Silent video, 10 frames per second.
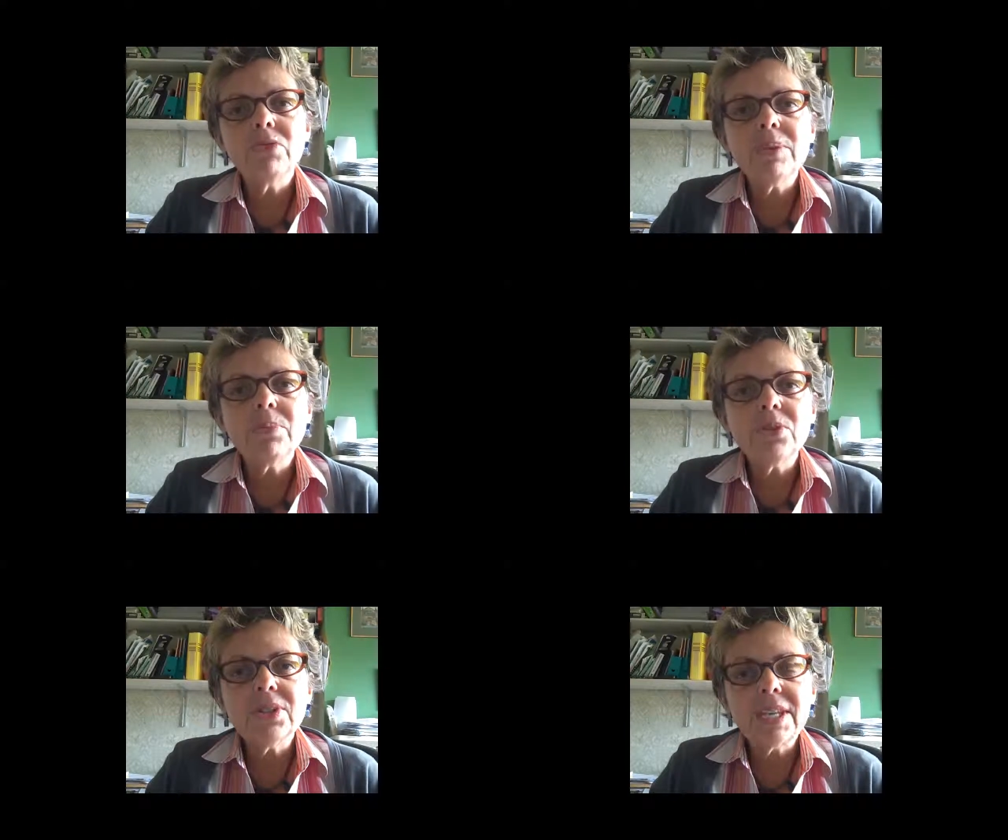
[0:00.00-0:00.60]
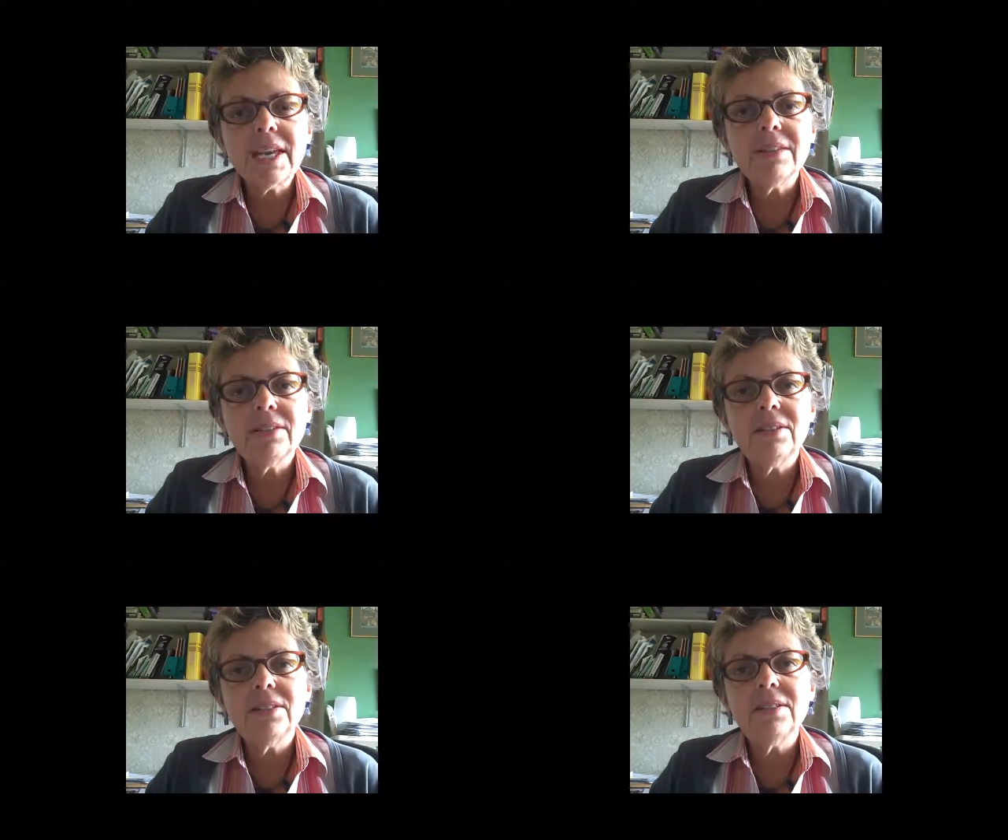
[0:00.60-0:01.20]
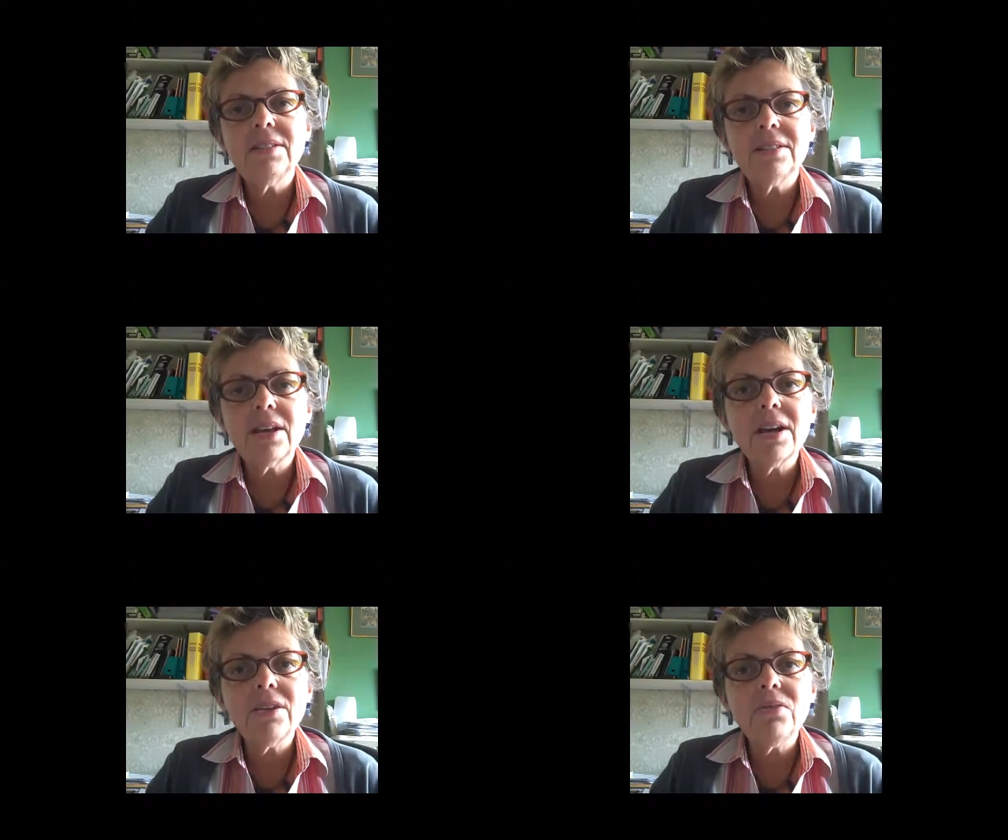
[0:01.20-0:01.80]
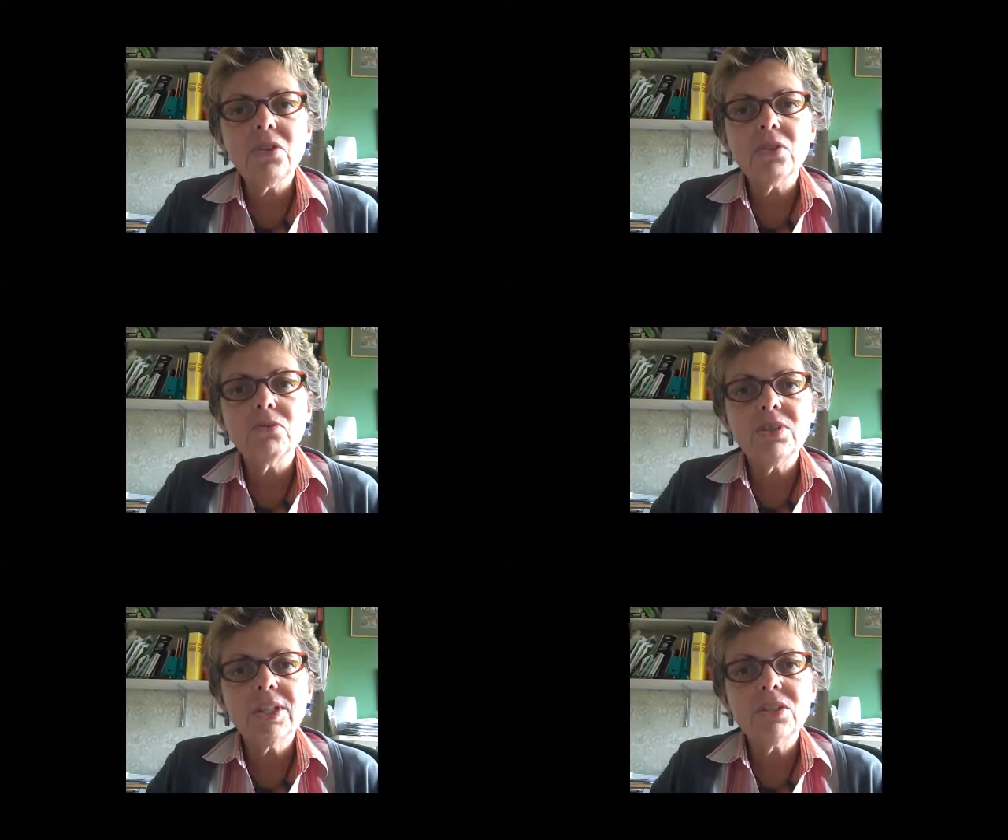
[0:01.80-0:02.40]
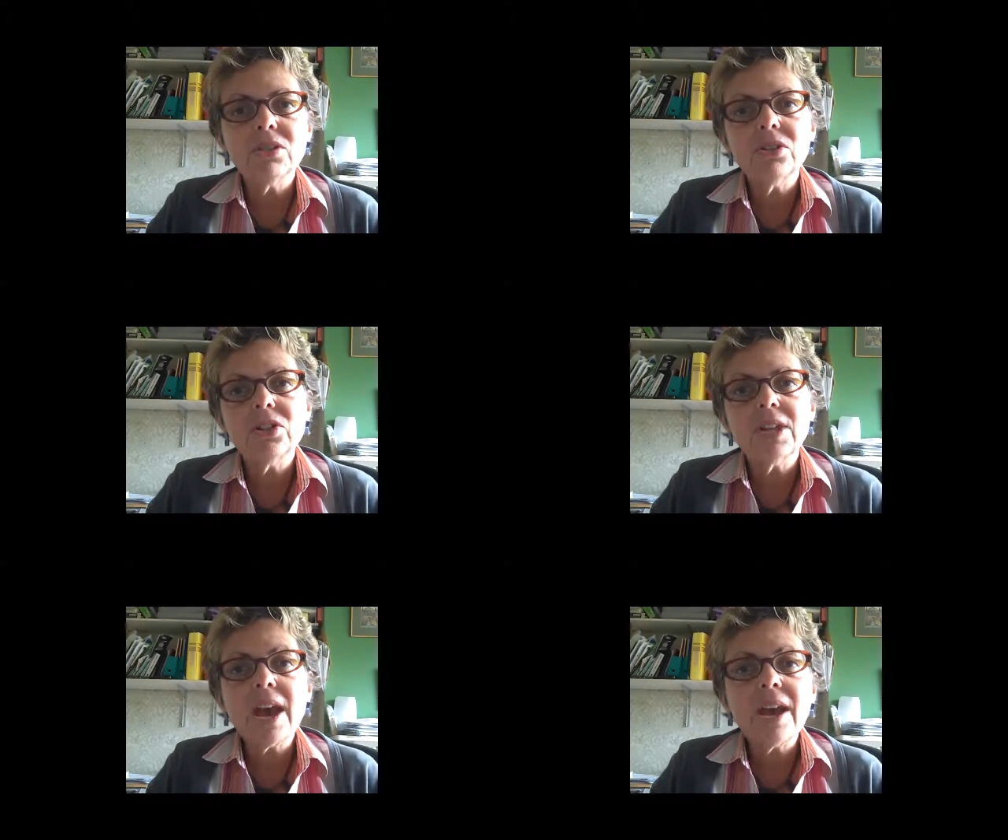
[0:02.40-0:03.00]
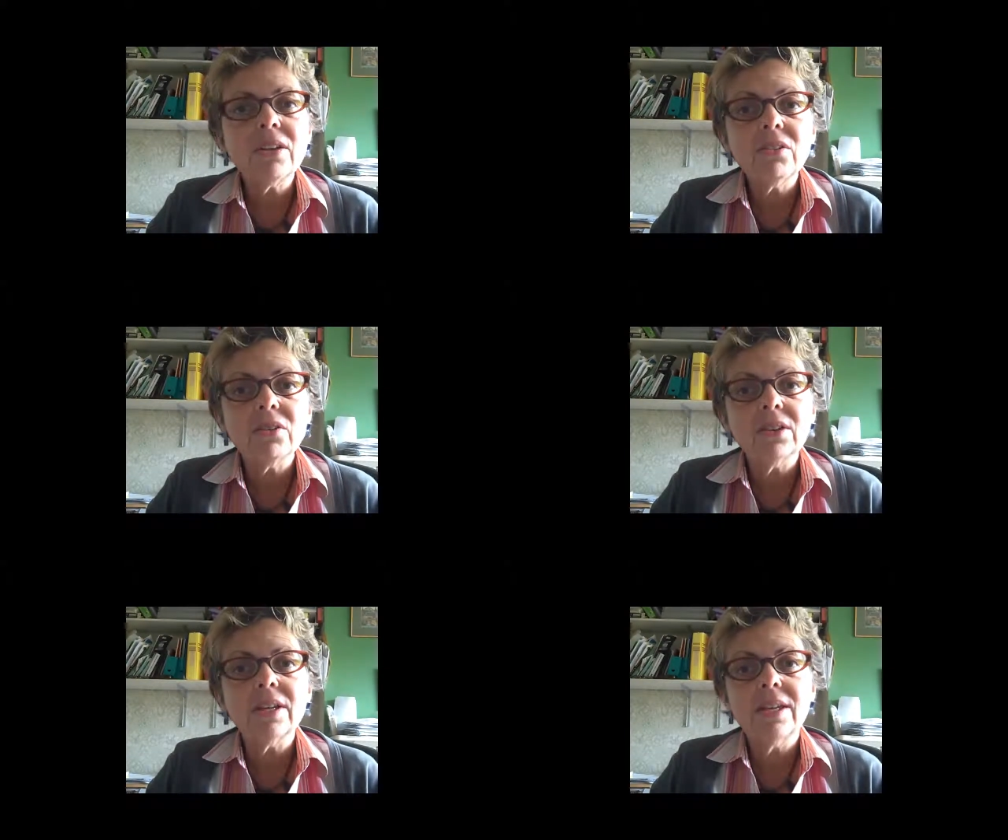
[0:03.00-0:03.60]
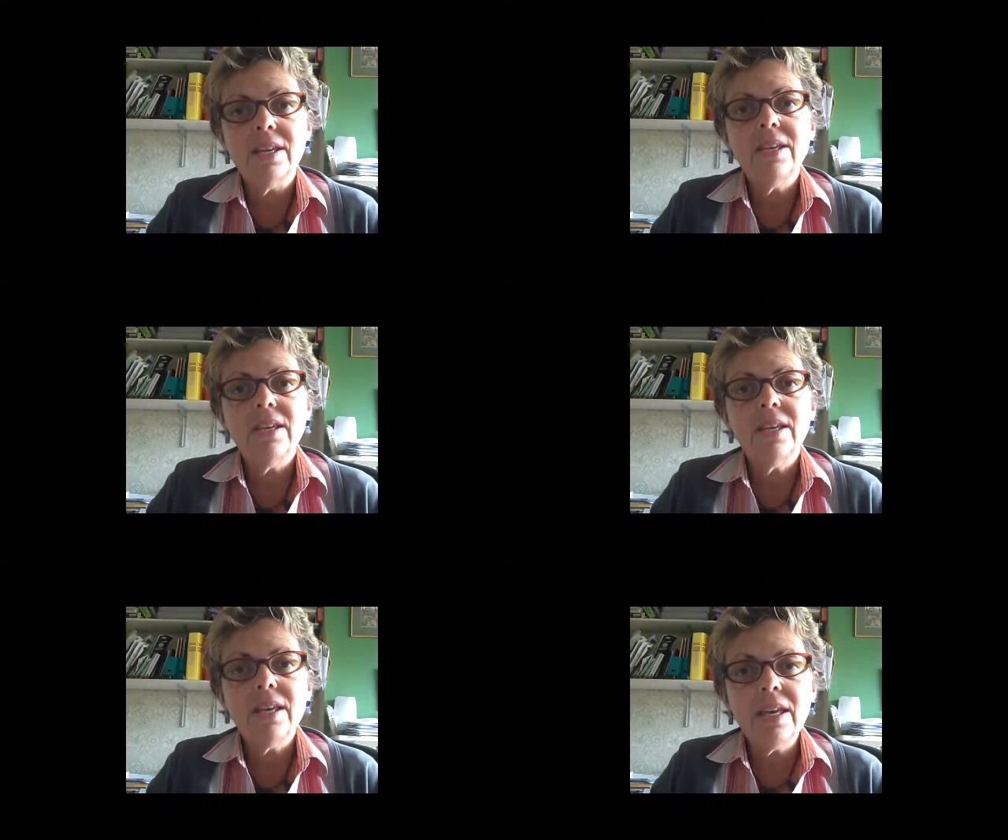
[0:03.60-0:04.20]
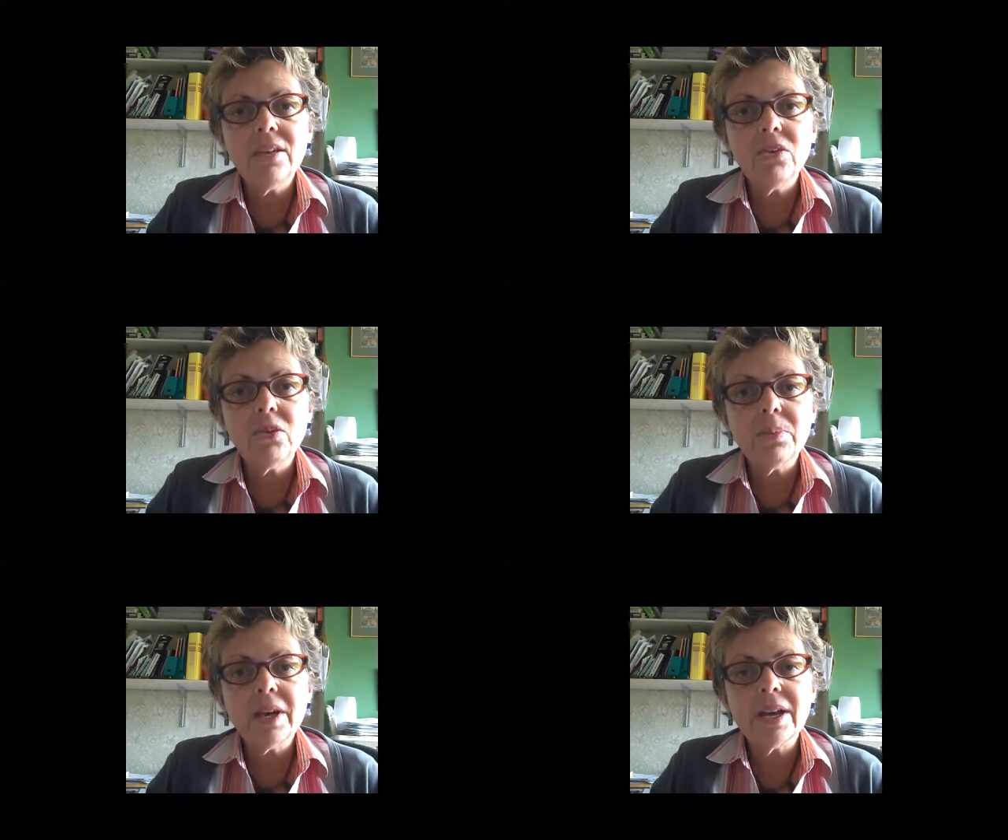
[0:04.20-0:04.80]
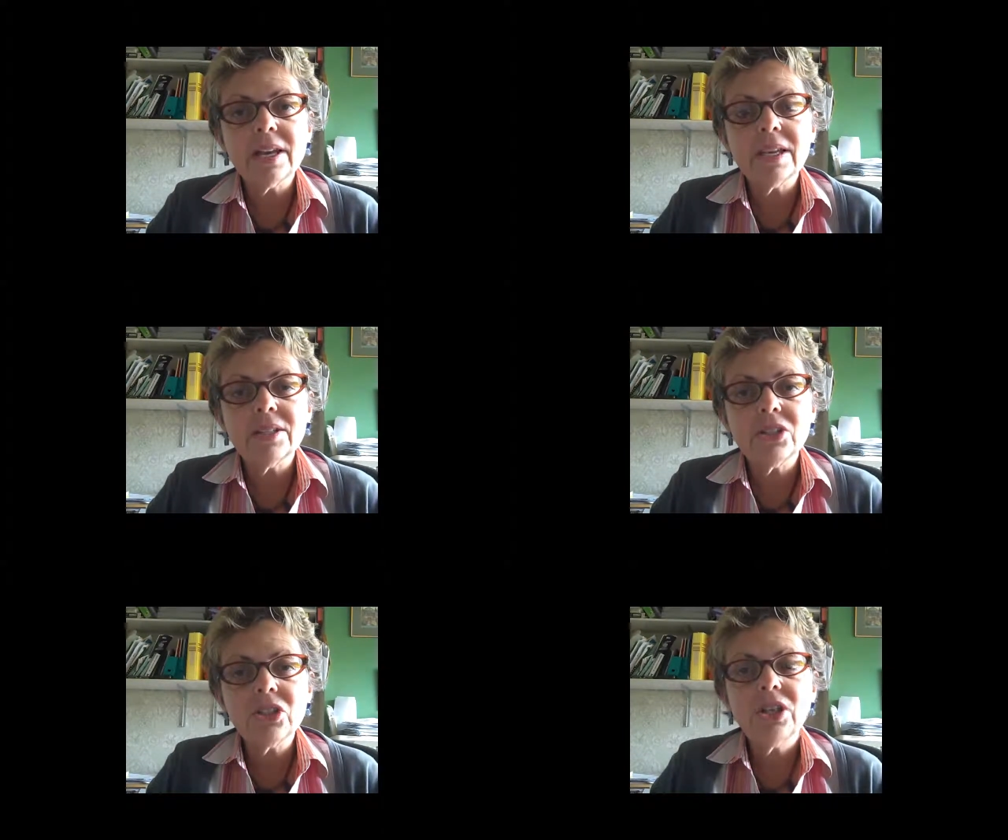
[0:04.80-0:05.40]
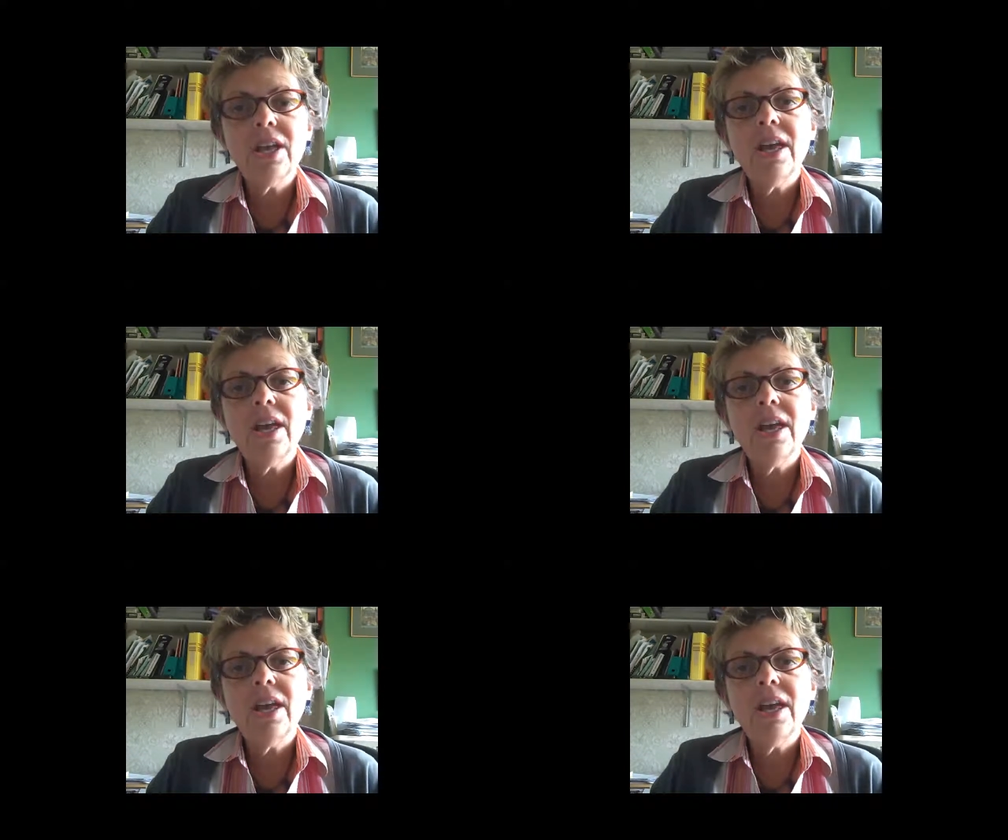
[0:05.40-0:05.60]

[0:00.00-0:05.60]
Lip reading: represent the design of your research accurately in your package,